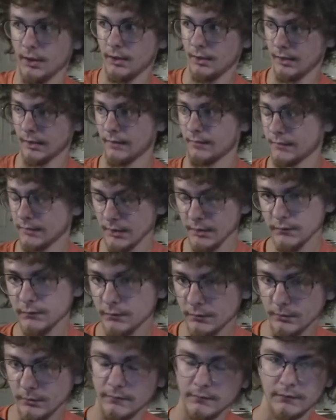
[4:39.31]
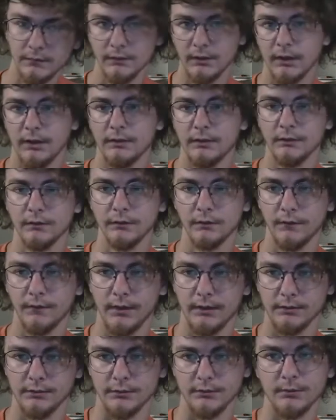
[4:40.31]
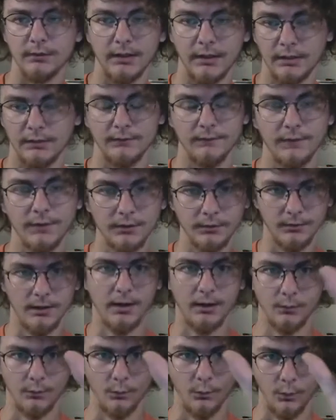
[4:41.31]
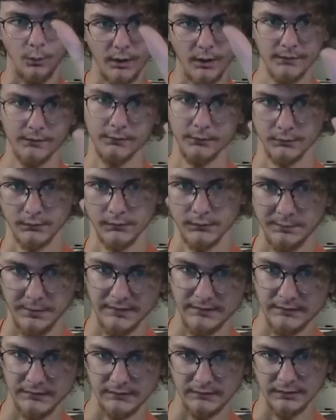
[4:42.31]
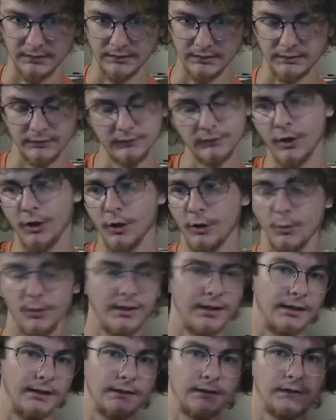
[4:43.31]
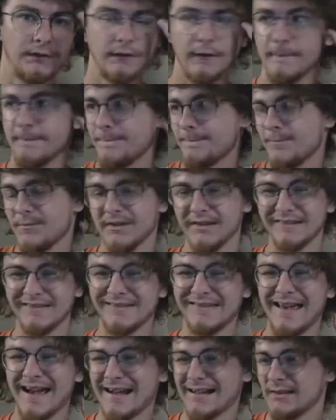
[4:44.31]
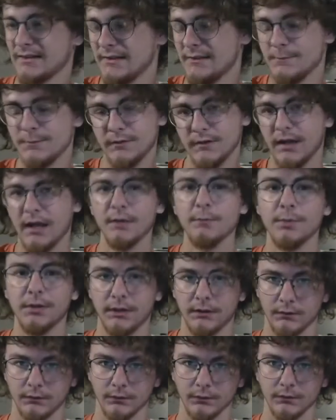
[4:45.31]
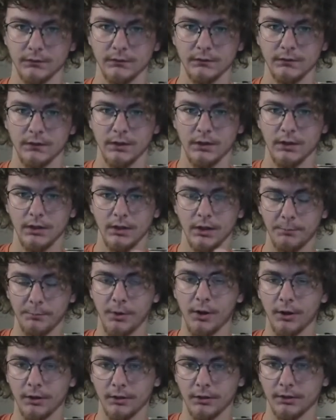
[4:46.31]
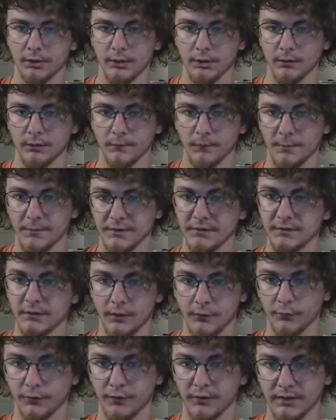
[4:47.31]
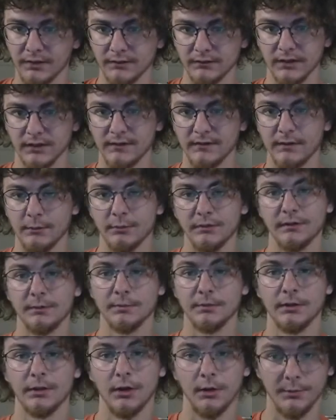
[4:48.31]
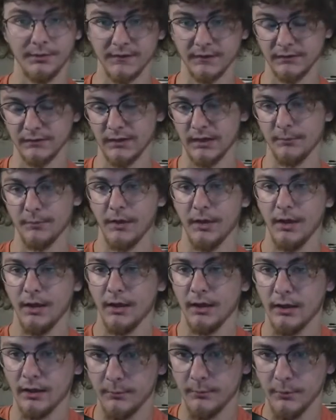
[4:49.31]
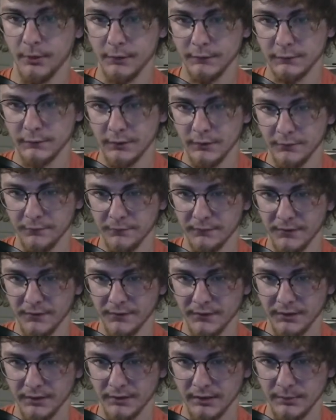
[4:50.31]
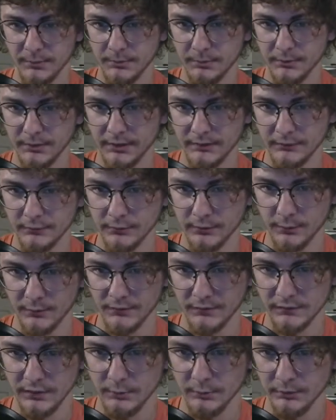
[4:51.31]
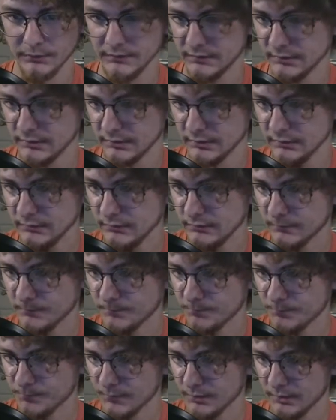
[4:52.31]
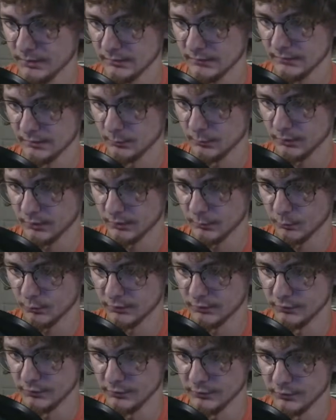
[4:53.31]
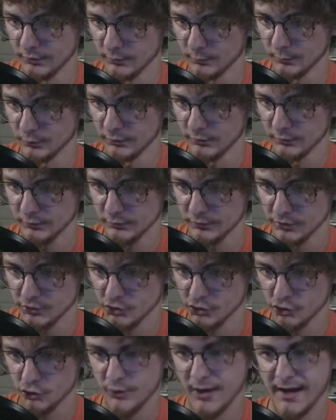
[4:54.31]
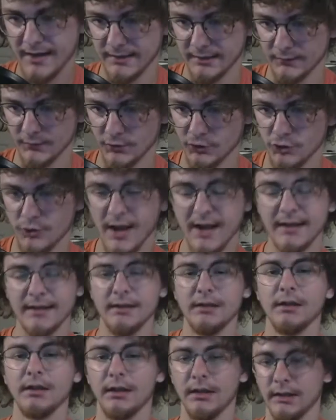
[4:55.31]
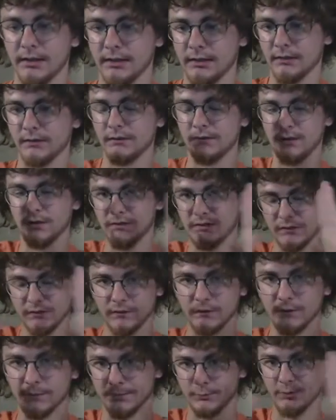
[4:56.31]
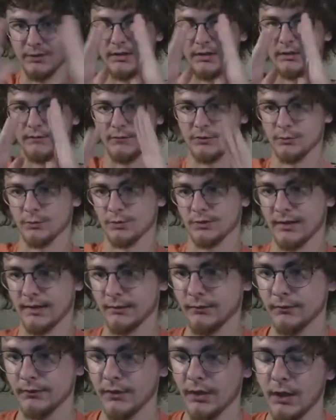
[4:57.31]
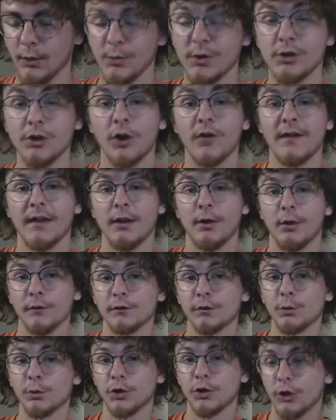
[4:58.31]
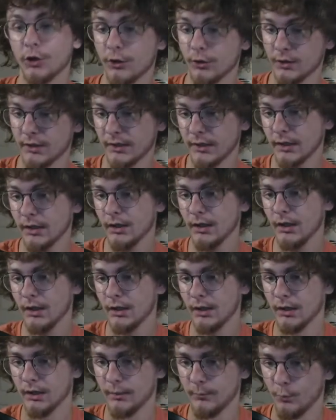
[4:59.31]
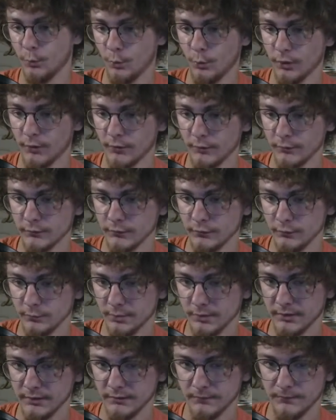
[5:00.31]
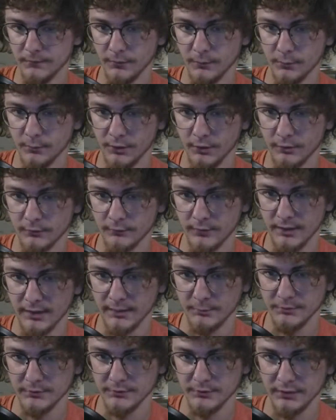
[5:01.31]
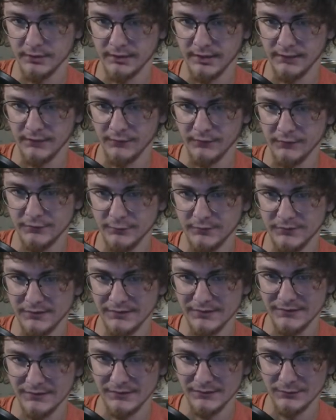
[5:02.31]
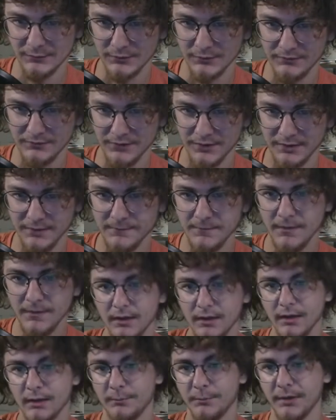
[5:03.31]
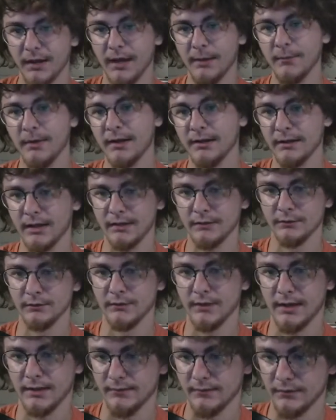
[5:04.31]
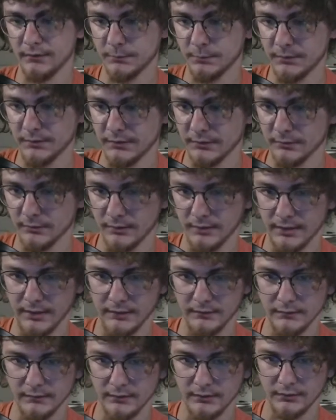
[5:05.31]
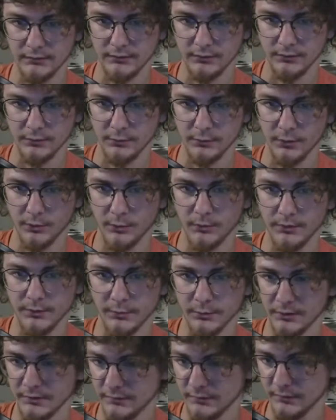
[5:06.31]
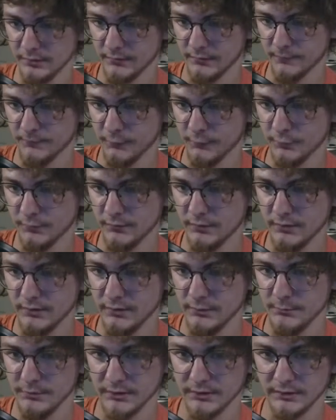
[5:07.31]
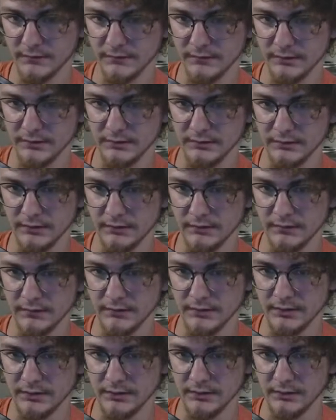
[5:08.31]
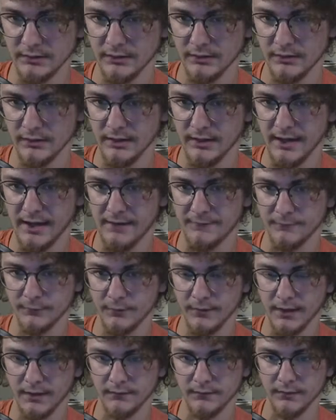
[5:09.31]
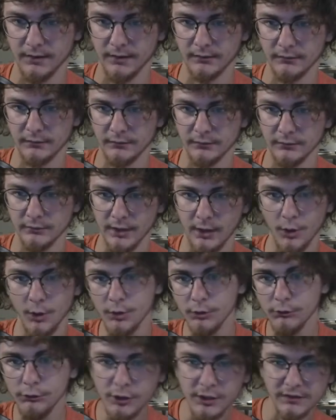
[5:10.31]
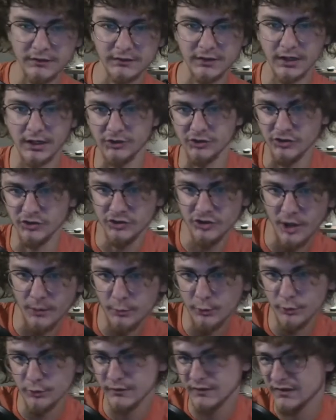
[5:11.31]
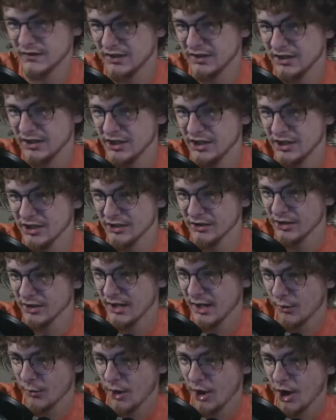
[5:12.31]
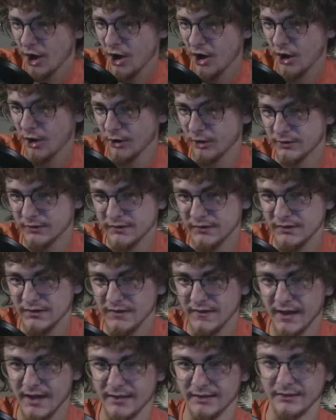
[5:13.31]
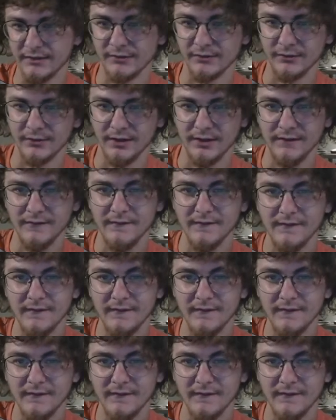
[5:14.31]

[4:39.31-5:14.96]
And the kingstone is designed so that you can figure out what your spacing is. Oh, it's exactly 10 pixels apart from these other things, and they would typically all be the same. Also, another fun thing a lot of people like doing with double T's is that we're going to you can reduce the tracking. The tracking is the distance between individual letters. We call that also kerning, one of those two, but in the film we call it tracking, but you can connect the two T's and it's really funny. But I might not do that in this particular case. Actually, you would only really select the first T because it does the after that thing. So you do like, oh, look, it's like a double T. Look at how artsy that is, right?